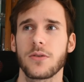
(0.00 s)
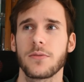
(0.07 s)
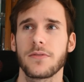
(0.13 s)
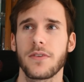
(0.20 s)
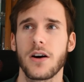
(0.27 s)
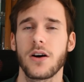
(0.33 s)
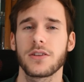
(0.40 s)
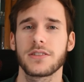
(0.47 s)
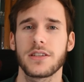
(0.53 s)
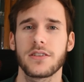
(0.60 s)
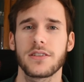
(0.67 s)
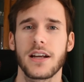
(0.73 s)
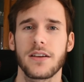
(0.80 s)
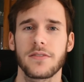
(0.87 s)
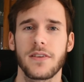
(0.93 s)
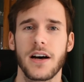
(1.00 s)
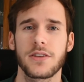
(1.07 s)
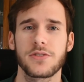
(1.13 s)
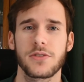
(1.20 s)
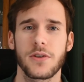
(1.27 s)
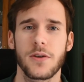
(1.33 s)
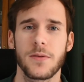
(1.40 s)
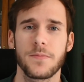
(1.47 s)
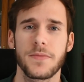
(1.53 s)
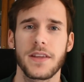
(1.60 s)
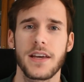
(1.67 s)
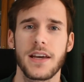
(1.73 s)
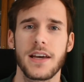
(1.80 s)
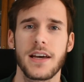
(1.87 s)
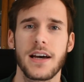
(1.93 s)
volunteered at a foster home.
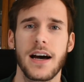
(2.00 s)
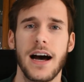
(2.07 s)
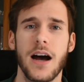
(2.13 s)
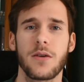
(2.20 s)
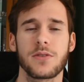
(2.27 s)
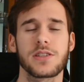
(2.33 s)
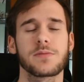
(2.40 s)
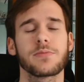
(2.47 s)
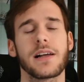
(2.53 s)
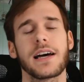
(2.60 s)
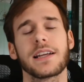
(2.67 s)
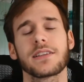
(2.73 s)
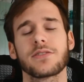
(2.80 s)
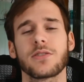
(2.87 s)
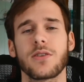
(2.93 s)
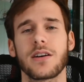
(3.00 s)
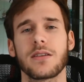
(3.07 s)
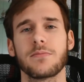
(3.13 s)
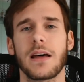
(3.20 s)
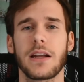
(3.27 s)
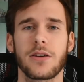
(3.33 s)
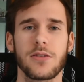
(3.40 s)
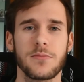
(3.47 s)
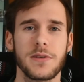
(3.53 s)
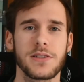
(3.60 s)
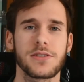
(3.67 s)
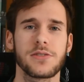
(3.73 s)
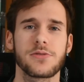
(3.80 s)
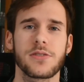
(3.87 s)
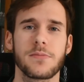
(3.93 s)
I was planning to go on a medical
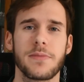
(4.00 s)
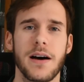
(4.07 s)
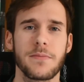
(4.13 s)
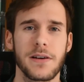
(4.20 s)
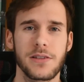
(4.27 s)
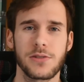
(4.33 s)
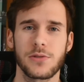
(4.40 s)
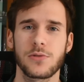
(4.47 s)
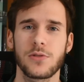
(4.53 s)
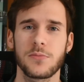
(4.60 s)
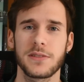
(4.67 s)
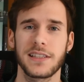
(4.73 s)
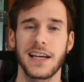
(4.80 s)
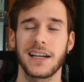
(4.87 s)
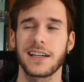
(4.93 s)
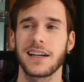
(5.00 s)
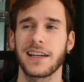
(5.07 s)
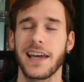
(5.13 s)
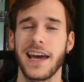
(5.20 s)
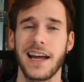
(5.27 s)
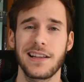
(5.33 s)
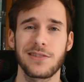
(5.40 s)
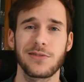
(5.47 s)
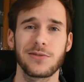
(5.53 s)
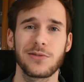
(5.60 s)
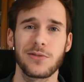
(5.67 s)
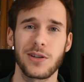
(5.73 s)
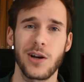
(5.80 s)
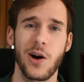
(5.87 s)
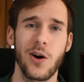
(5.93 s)
mission trip at my school, but that got canceled
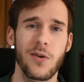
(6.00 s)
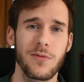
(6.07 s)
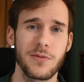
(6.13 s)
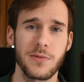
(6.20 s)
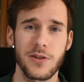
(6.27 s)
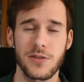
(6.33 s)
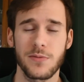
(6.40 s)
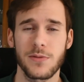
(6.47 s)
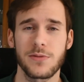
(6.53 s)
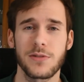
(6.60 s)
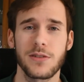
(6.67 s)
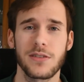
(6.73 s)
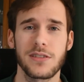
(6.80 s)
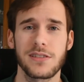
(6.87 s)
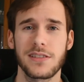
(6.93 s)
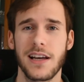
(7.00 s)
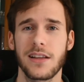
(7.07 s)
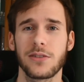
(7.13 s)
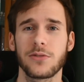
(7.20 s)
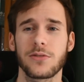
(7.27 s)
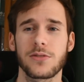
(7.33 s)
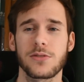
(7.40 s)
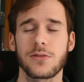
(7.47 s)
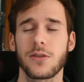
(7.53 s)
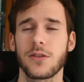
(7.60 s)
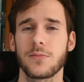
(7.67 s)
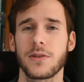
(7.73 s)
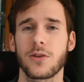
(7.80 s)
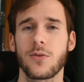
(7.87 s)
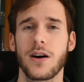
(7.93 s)
due to COVID. We were supposed to go to San Lucas
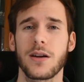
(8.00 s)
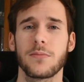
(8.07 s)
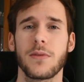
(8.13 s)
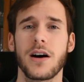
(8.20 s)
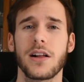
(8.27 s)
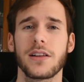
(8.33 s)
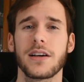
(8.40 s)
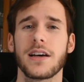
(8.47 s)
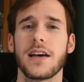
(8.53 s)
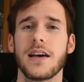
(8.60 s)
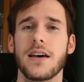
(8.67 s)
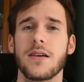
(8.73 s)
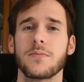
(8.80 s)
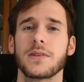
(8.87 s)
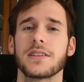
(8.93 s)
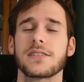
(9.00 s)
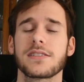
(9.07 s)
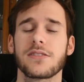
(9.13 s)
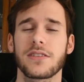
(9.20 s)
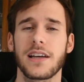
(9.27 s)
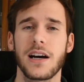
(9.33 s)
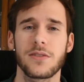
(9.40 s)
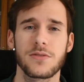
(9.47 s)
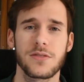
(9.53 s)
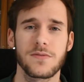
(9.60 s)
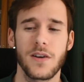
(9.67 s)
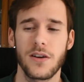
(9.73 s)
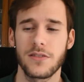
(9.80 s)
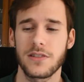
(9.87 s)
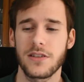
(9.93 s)
Tolima, Guatemala, but it still counts as
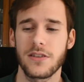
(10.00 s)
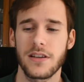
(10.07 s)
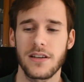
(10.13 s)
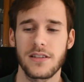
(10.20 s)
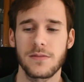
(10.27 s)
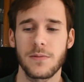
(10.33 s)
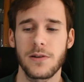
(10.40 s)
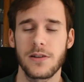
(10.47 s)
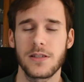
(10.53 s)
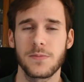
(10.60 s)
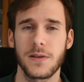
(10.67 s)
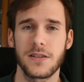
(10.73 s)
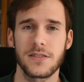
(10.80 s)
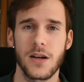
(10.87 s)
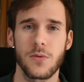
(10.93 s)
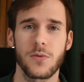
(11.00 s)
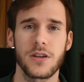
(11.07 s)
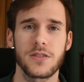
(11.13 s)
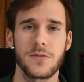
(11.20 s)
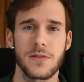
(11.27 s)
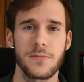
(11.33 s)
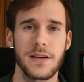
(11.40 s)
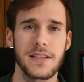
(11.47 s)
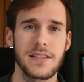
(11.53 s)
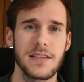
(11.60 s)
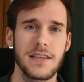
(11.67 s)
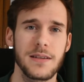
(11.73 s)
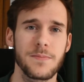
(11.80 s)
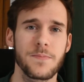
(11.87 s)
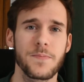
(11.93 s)
volunteering experience because I worked with my
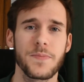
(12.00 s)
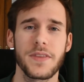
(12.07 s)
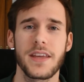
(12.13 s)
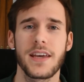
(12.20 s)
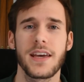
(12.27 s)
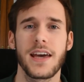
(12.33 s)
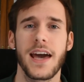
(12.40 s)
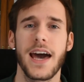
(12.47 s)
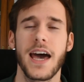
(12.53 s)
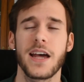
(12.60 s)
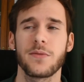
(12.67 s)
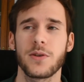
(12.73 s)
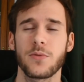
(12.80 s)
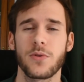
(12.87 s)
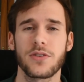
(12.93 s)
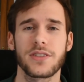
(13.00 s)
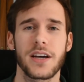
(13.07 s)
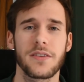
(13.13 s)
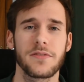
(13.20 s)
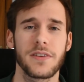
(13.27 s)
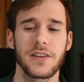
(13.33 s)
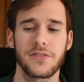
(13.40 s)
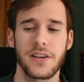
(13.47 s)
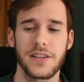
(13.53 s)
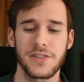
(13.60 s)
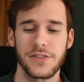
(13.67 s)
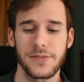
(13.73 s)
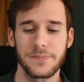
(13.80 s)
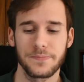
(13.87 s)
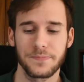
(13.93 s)
team and we worked on a fundraiser.